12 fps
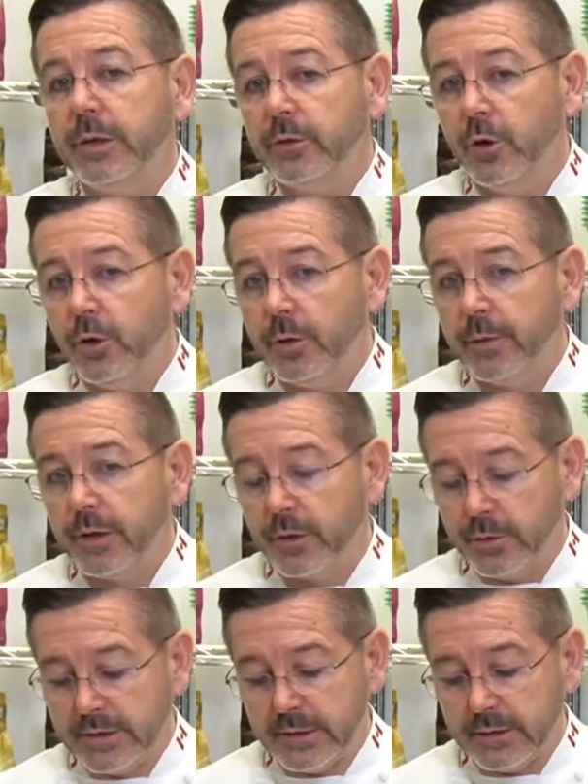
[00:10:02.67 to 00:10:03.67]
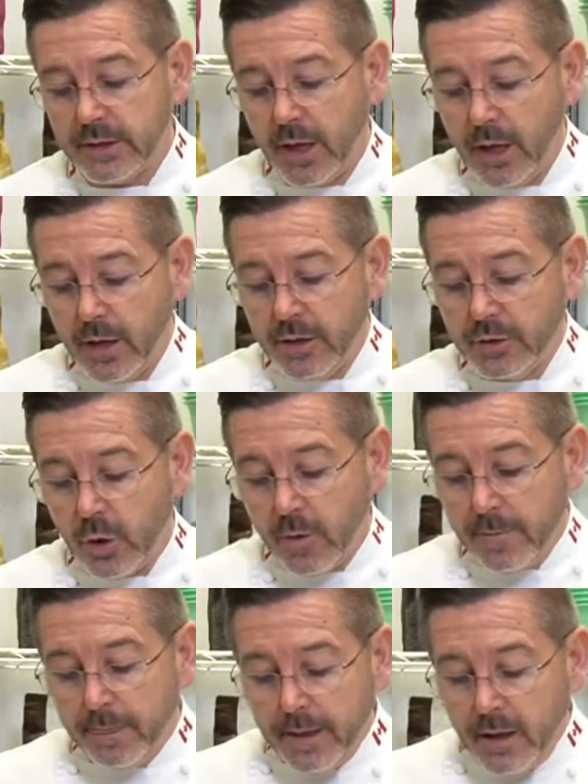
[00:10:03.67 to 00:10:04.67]
with cocoa butter crystals.
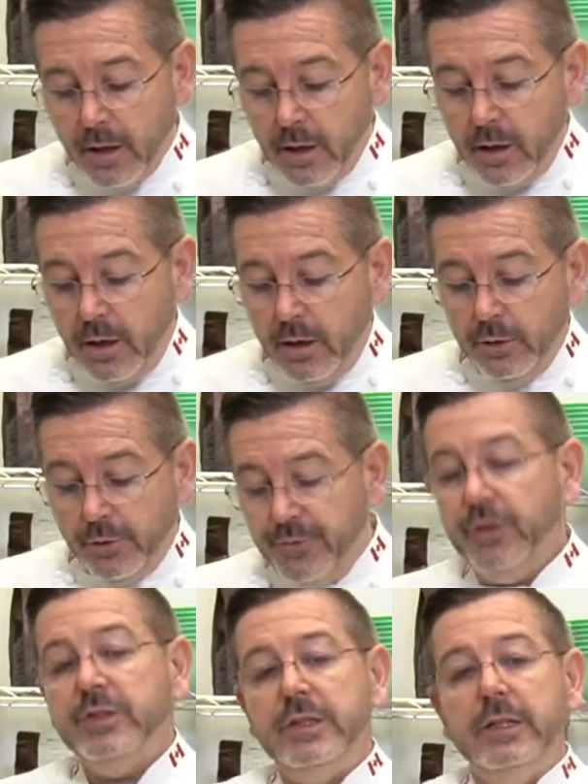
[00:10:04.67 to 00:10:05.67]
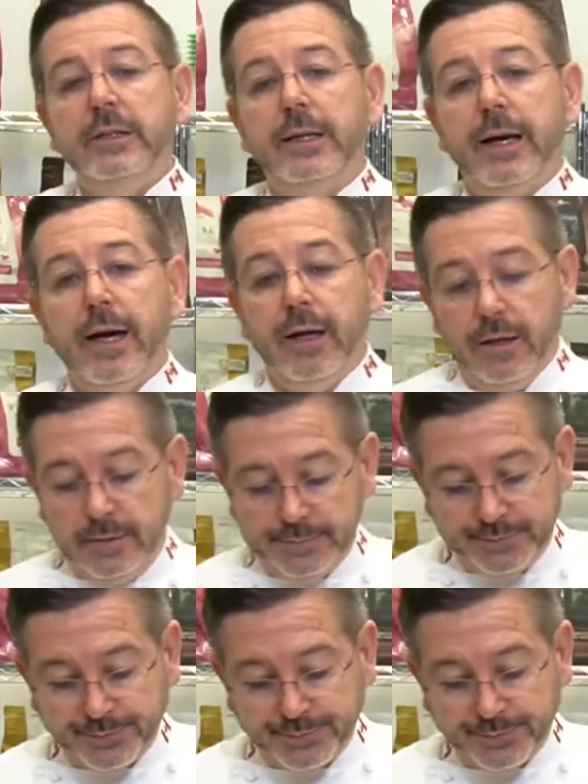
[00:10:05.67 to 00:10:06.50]
So first thing that I